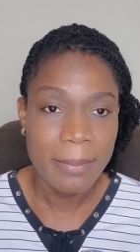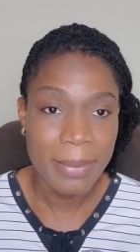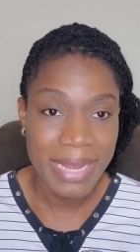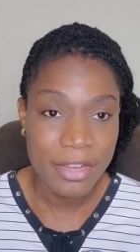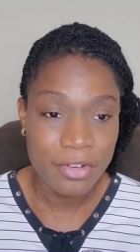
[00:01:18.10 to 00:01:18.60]

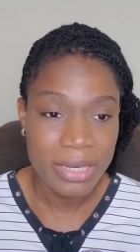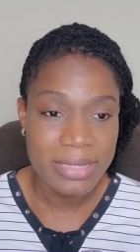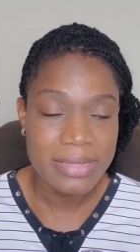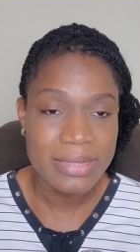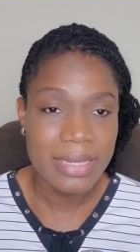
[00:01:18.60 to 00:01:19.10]
By
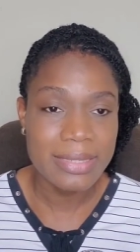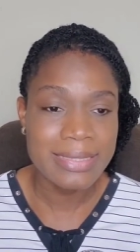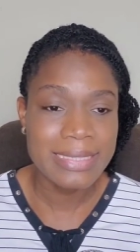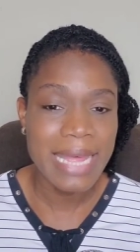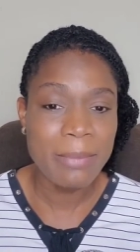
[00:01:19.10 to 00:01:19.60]
grace,
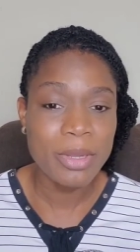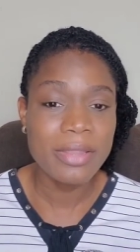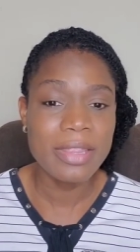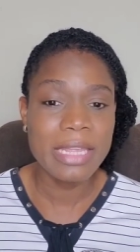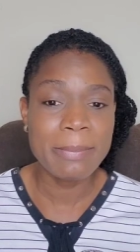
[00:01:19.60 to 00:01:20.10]

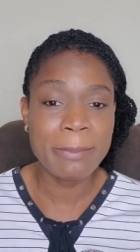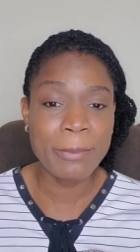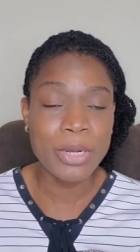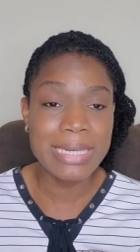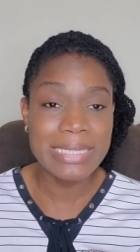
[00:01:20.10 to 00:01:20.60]
Simon the
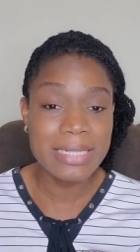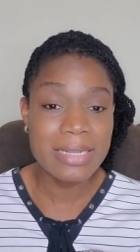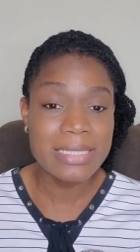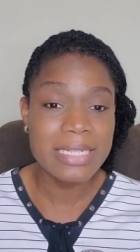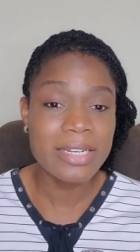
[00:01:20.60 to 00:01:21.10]

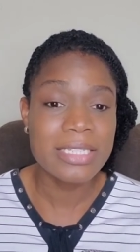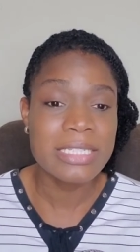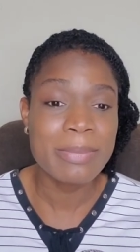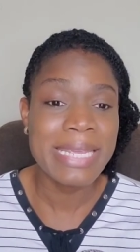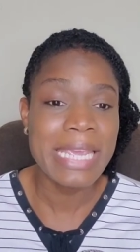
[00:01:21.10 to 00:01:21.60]
political
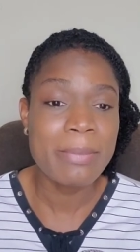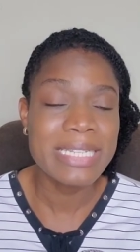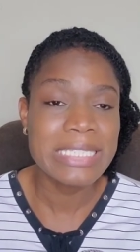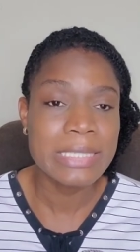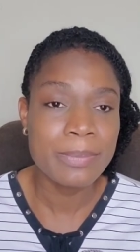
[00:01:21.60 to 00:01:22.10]
zealot became
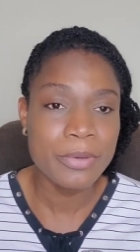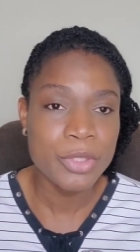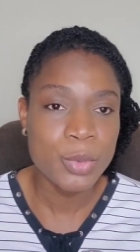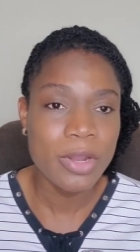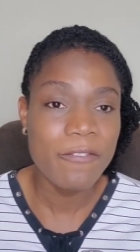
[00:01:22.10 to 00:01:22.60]
a
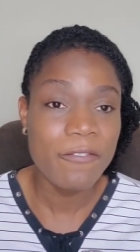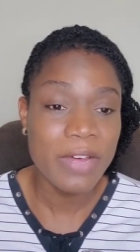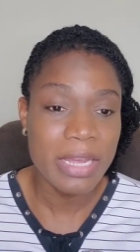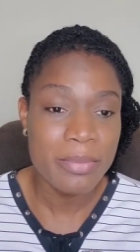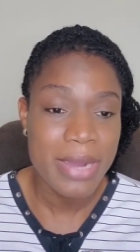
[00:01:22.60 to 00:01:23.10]
spiritual
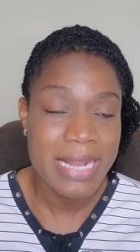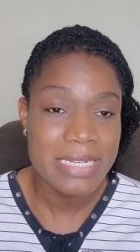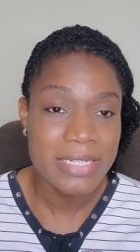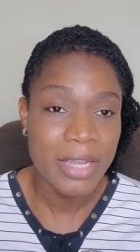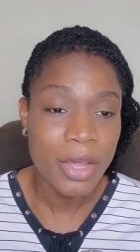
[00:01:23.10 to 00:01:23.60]

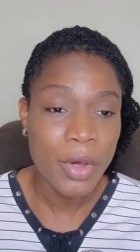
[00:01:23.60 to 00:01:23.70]
firebrand